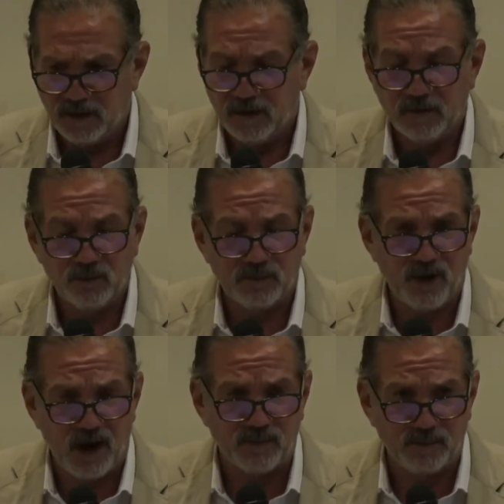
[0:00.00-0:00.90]
would
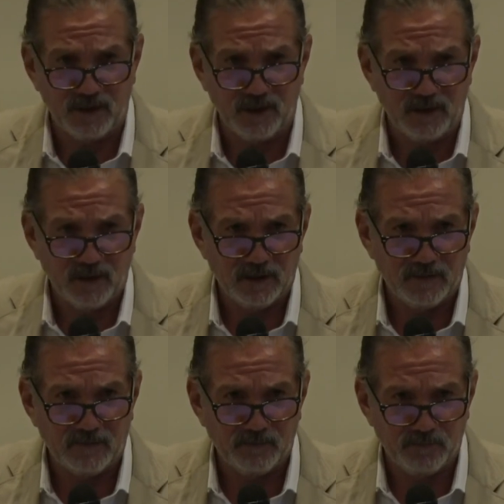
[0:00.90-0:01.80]
probably
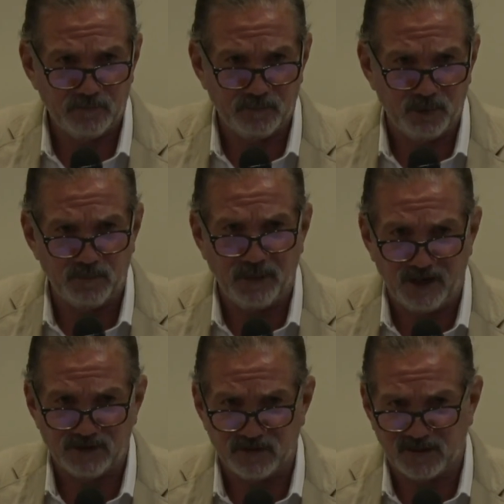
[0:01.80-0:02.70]
put
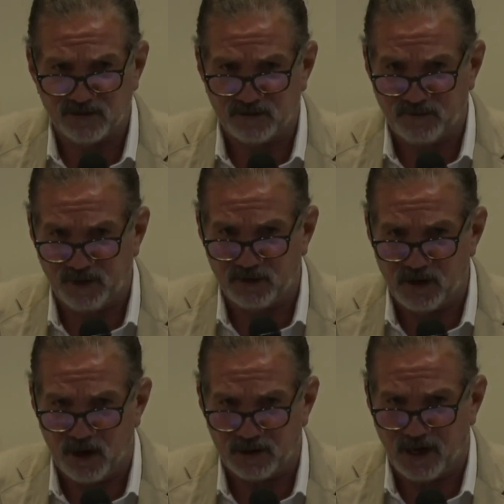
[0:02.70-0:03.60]
patients at severe
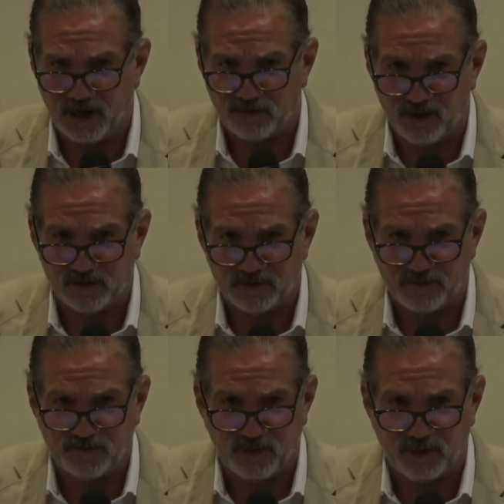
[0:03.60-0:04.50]
cardiac risk
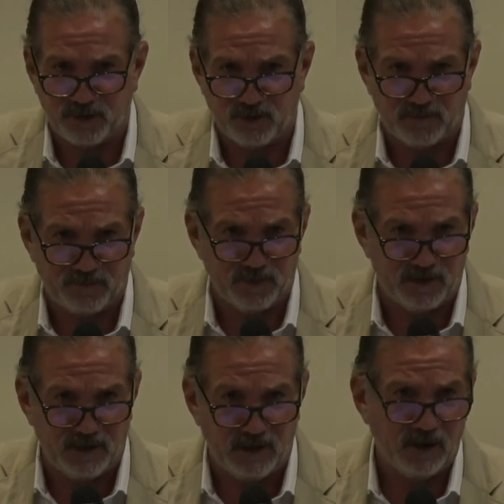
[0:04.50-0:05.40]
for the
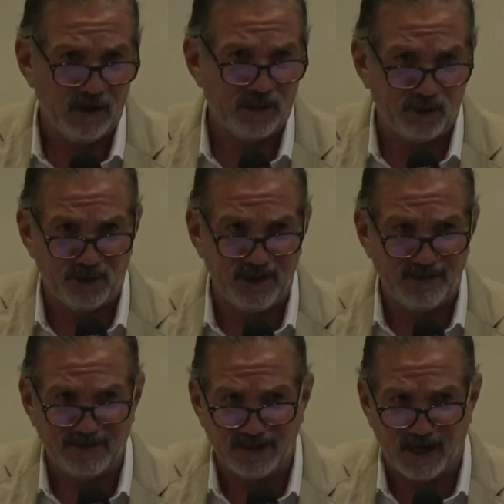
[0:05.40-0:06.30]
30
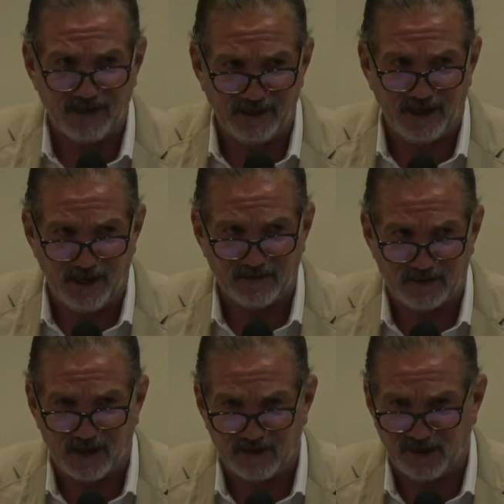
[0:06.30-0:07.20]
to 90 days
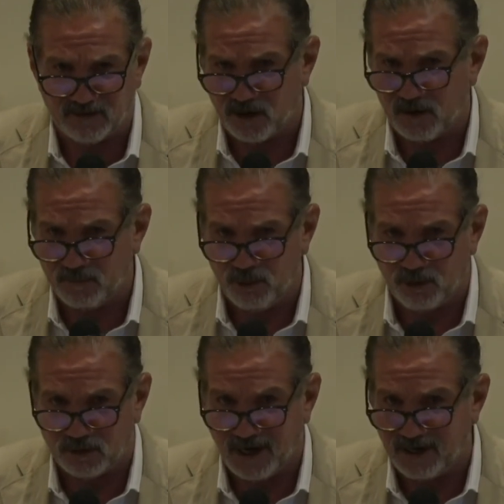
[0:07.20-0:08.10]
that it's on
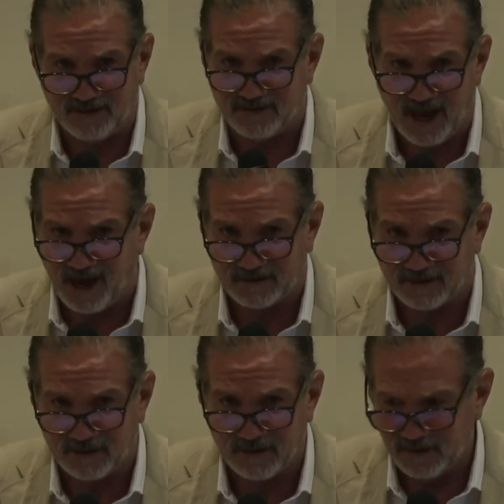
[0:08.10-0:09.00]
board, and it's not.
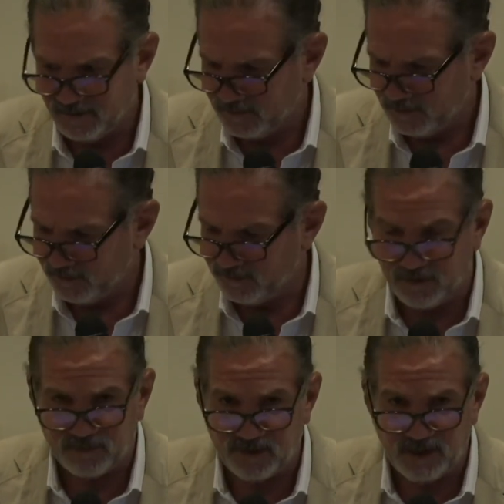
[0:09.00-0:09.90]
We've
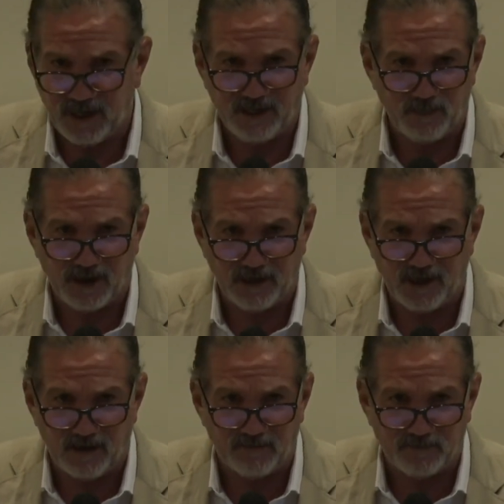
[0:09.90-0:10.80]
never seen anybody have